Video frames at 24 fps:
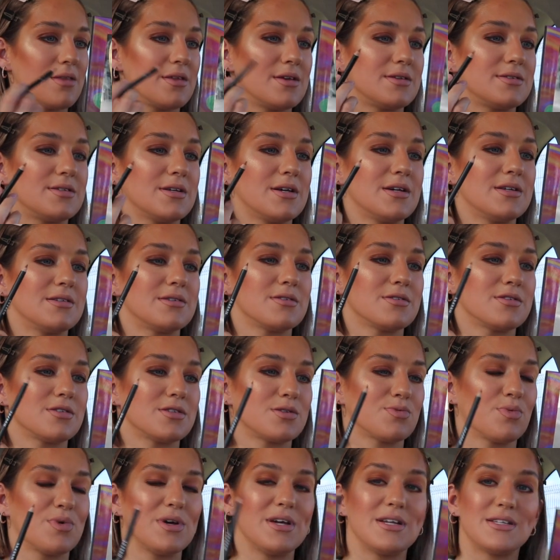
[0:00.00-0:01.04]
This is
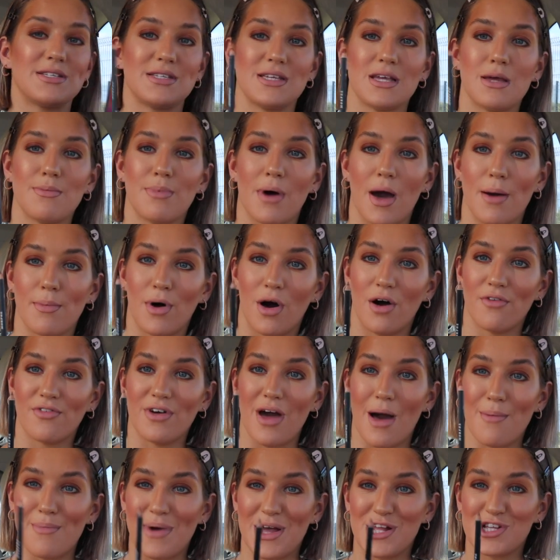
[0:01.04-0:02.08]
Sweet Tea by
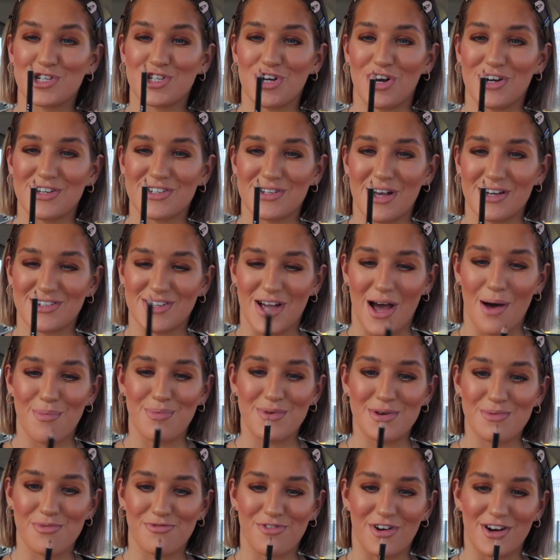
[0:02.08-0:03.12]
Morphe. I made sure I
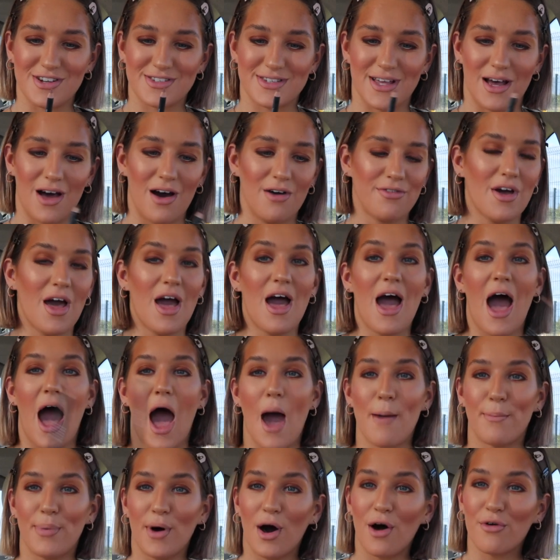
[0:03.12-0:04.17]
sharpened it before I set off.
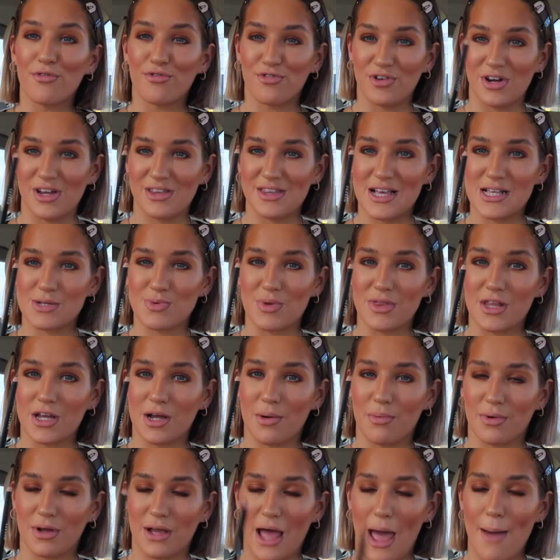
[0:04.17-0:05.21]
I bought 3 of these when they
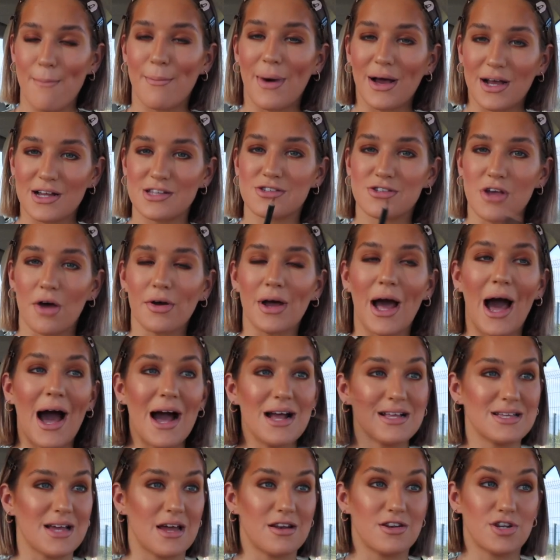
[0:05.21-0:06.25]
came back in stock.
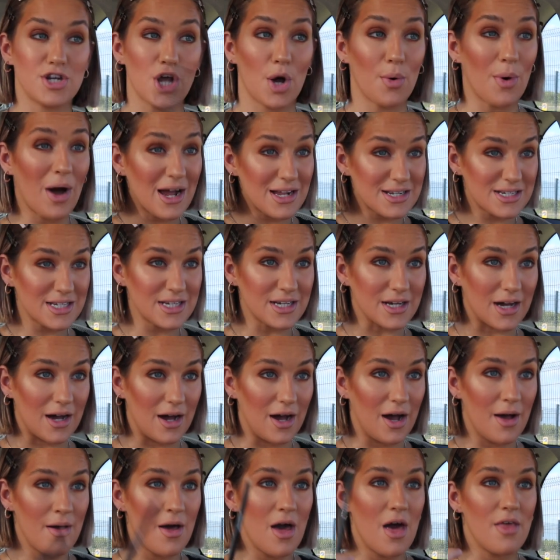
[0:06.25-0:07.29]
I had no
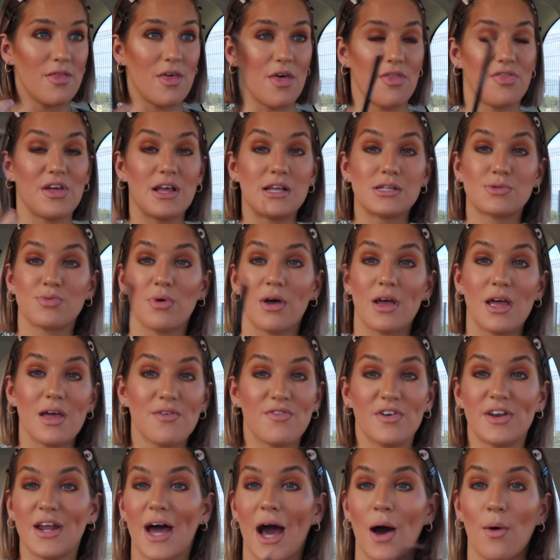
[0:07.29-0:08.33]
idea that these were
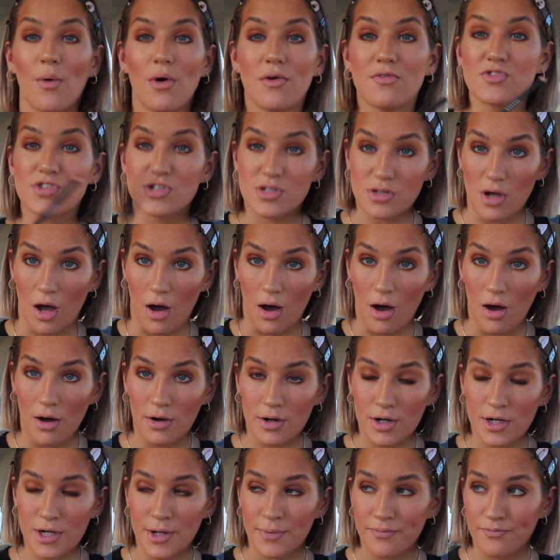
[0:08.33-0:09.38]
even out of
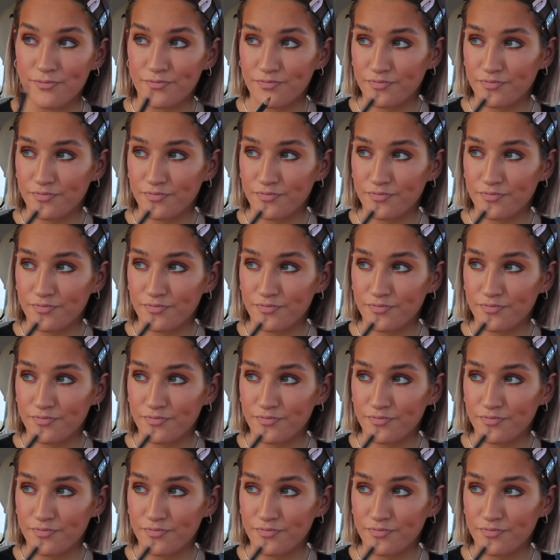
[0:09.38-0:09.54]
stock